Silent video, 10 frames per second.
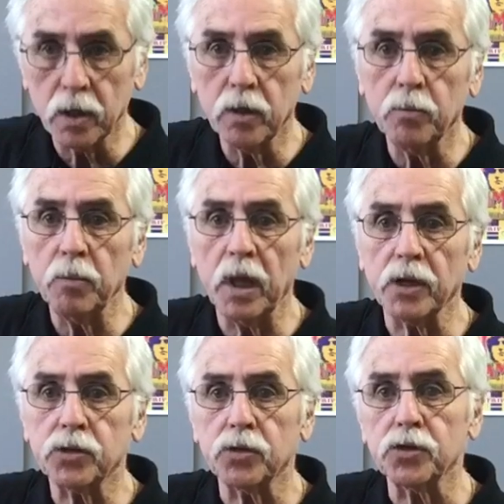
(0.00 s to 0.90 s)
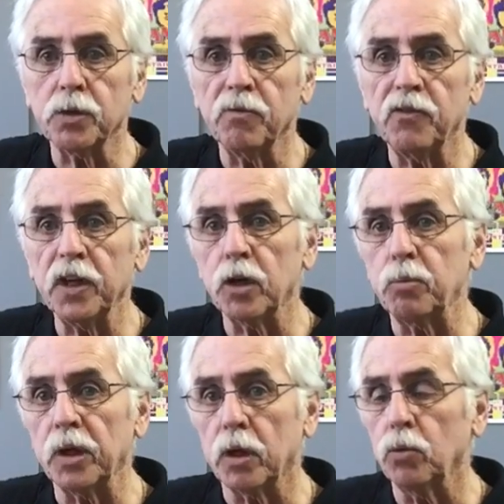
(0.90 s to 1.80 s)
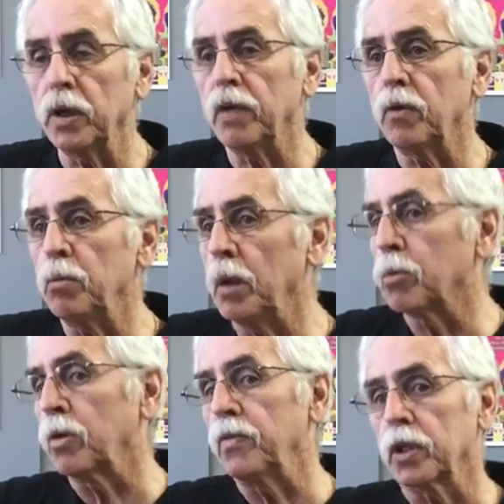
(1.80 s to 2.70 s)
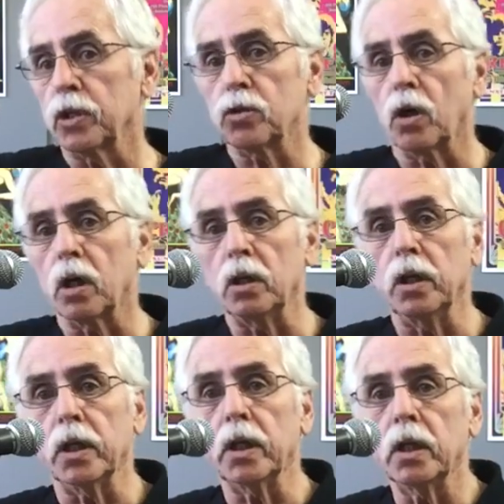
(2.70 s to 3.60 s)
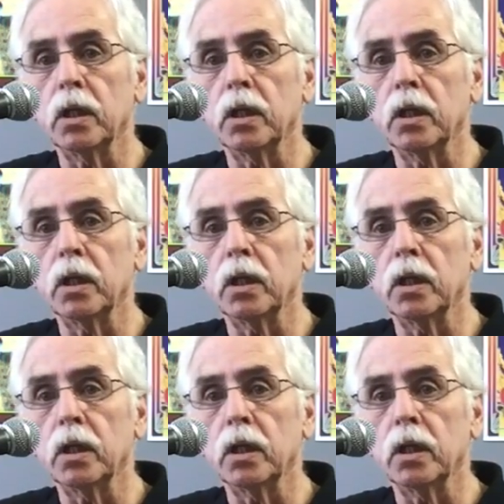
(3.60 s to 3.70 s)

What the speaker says: master some finger picking. We have a member of the Guitar League